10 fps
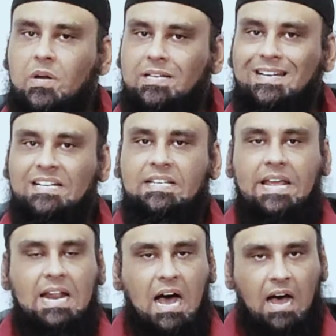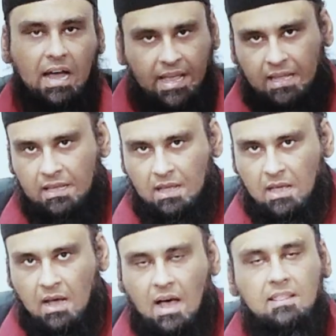would deny
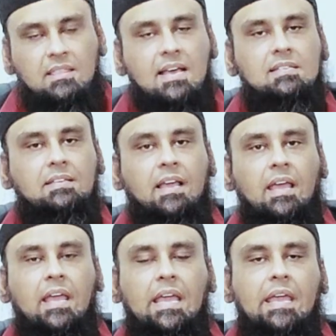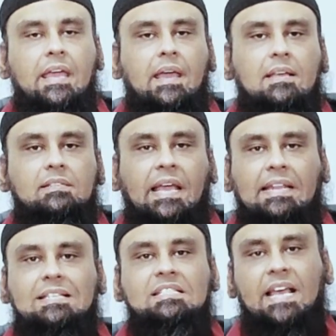unless he is
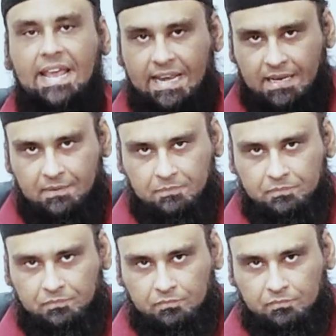insane.